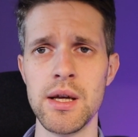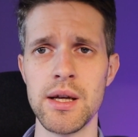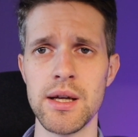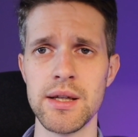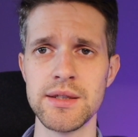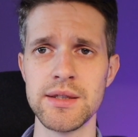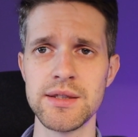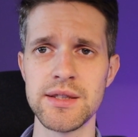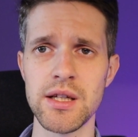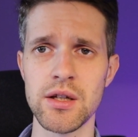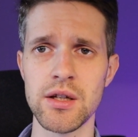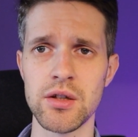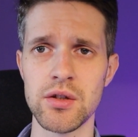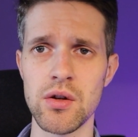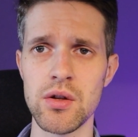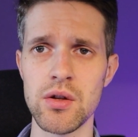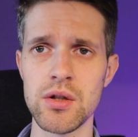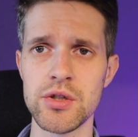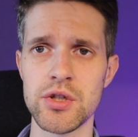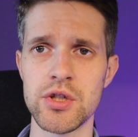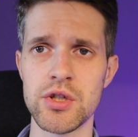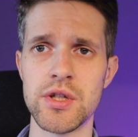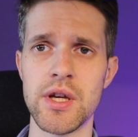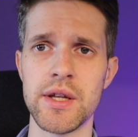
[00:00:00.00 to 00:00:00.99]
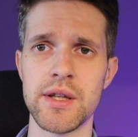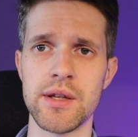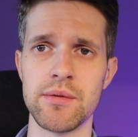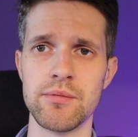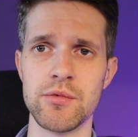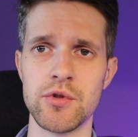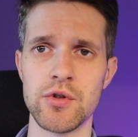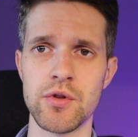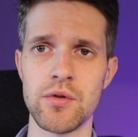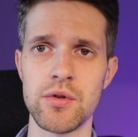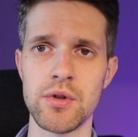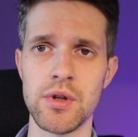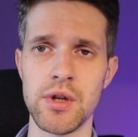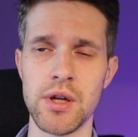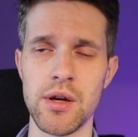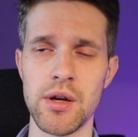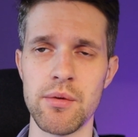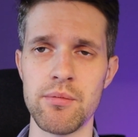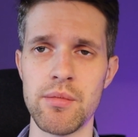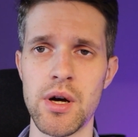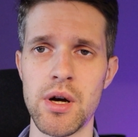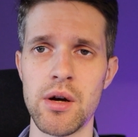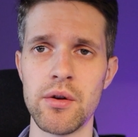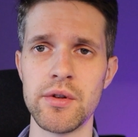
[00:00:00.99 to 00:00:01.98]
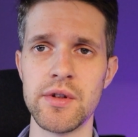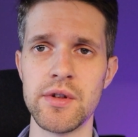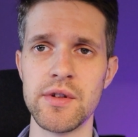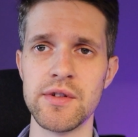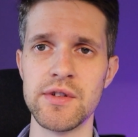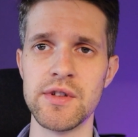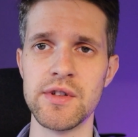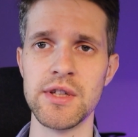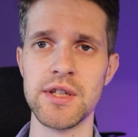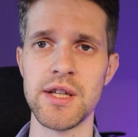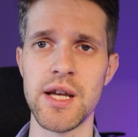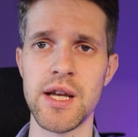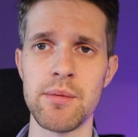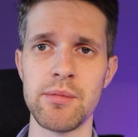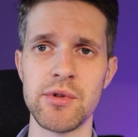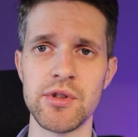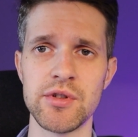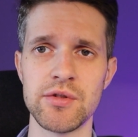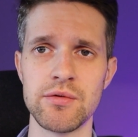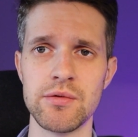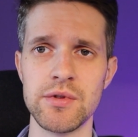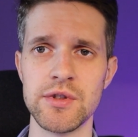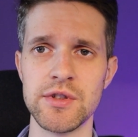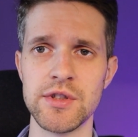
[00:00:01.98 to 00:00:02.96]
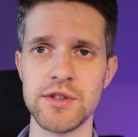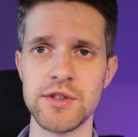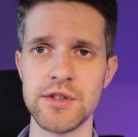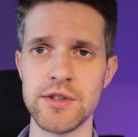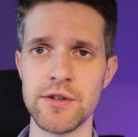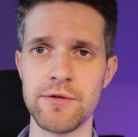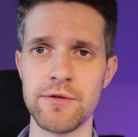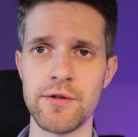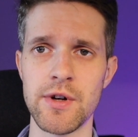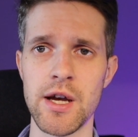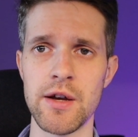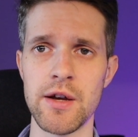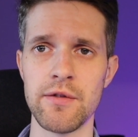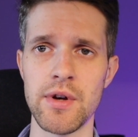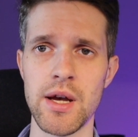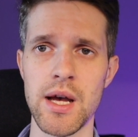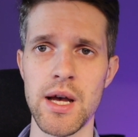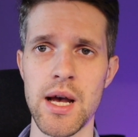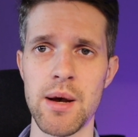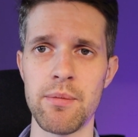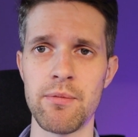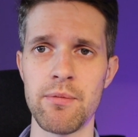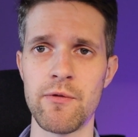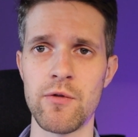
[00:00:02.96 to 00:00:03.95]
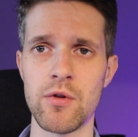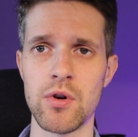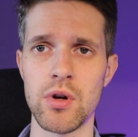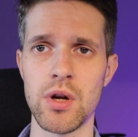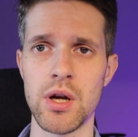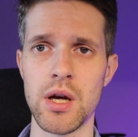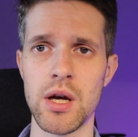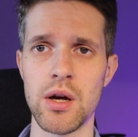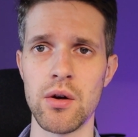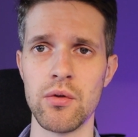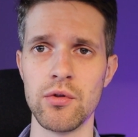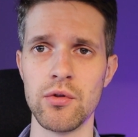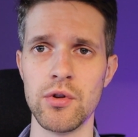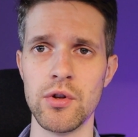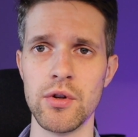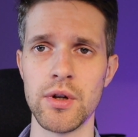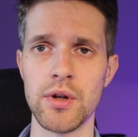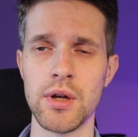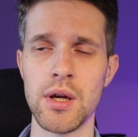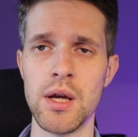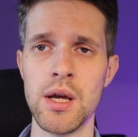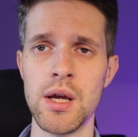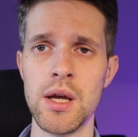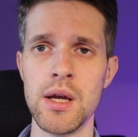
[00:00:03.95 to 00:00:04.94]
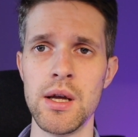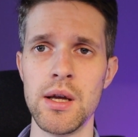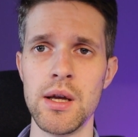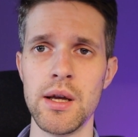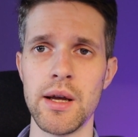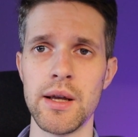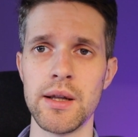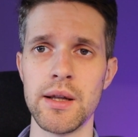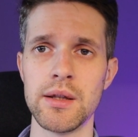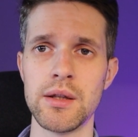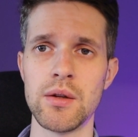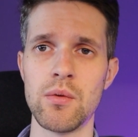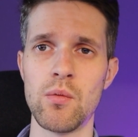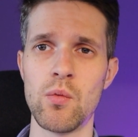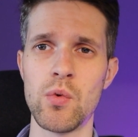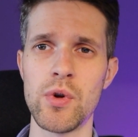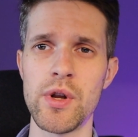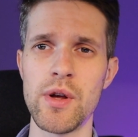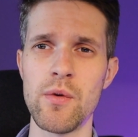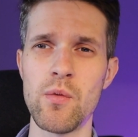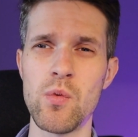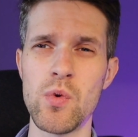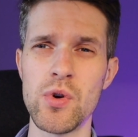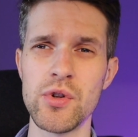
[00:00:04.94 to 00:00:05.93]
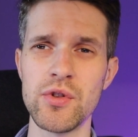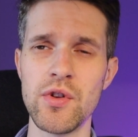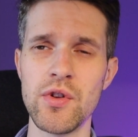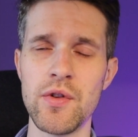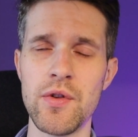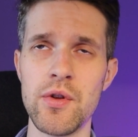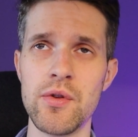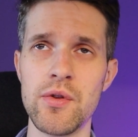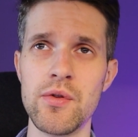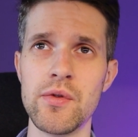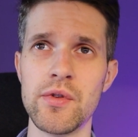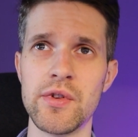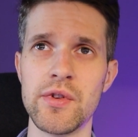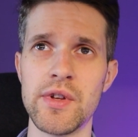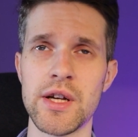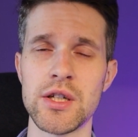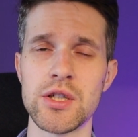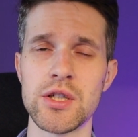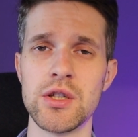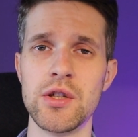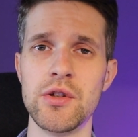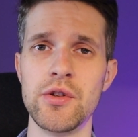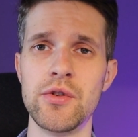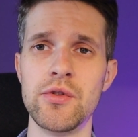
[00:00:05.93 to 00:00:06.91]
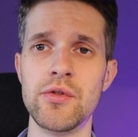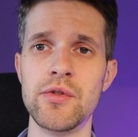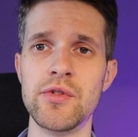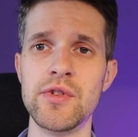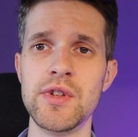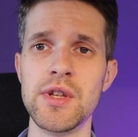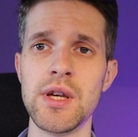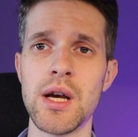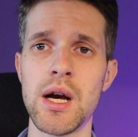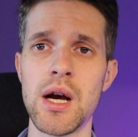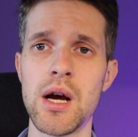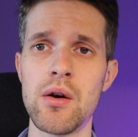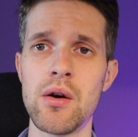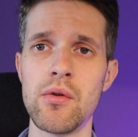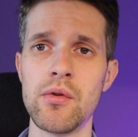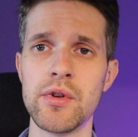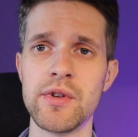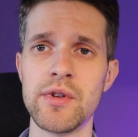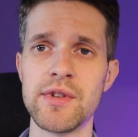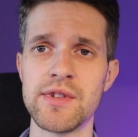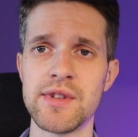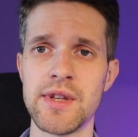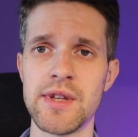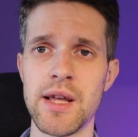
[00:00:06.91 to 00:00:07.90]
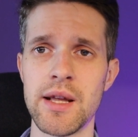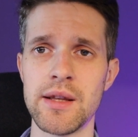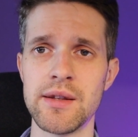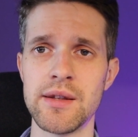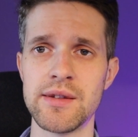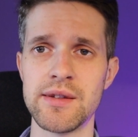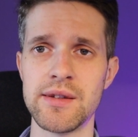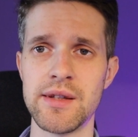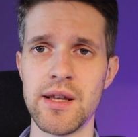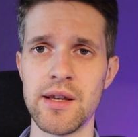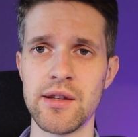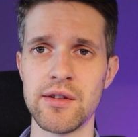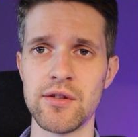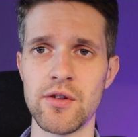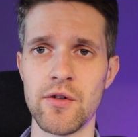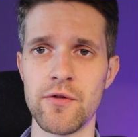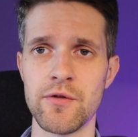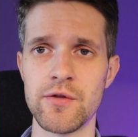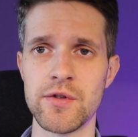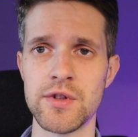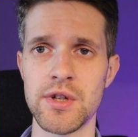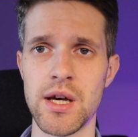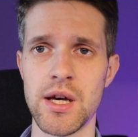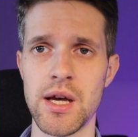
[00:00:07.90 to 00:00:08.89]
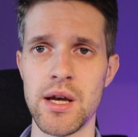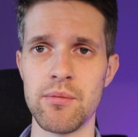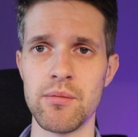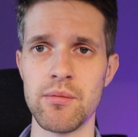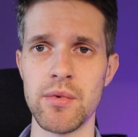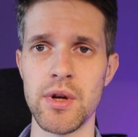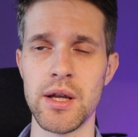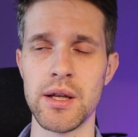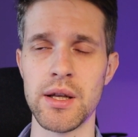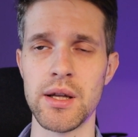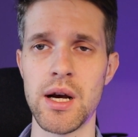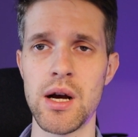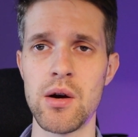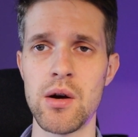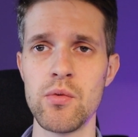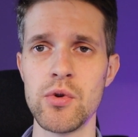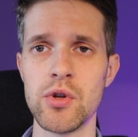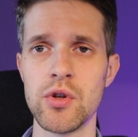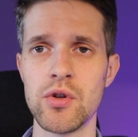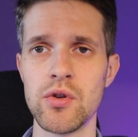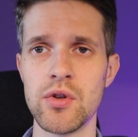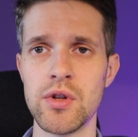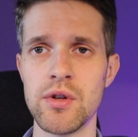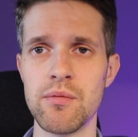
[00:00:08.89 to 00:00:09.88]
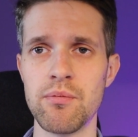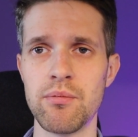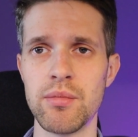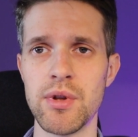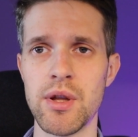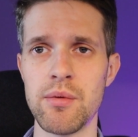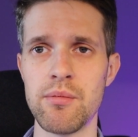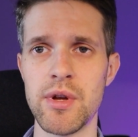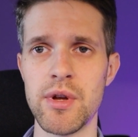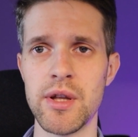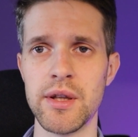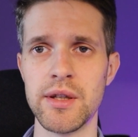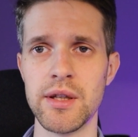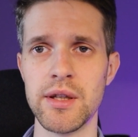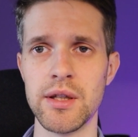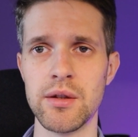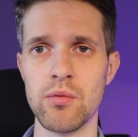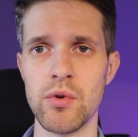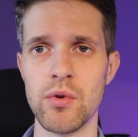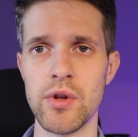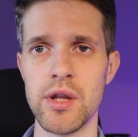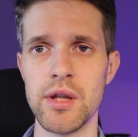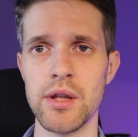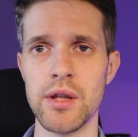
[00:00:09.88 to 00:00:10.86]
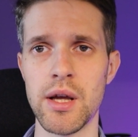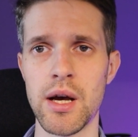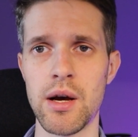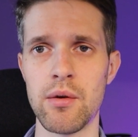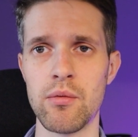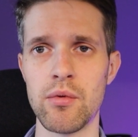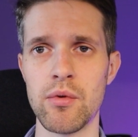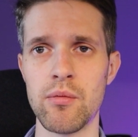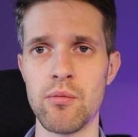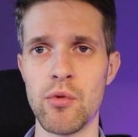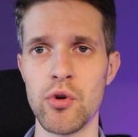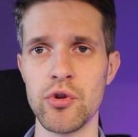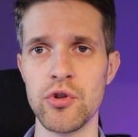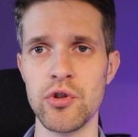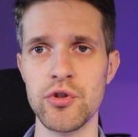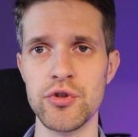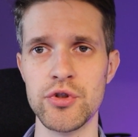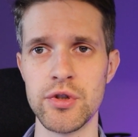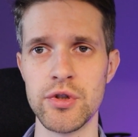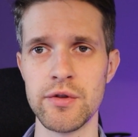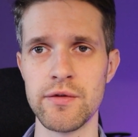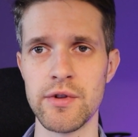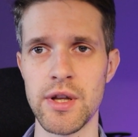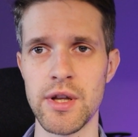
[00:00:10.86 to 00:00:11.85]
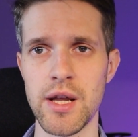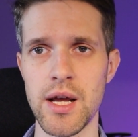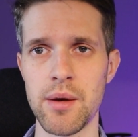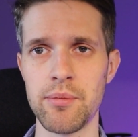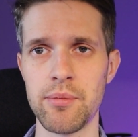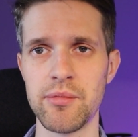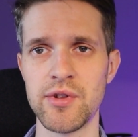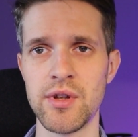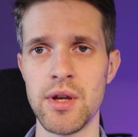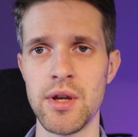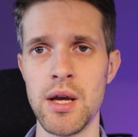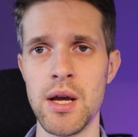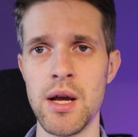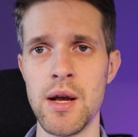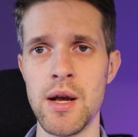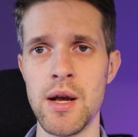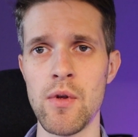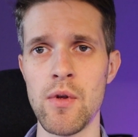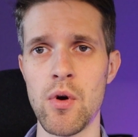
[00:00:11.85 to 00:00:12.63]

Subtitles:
And this technology that I'm talking about is Dynamics 365 app for Outlook. And what I wanted to do is actually to see how it stands test of time and how we could implement it within our model-driven apps.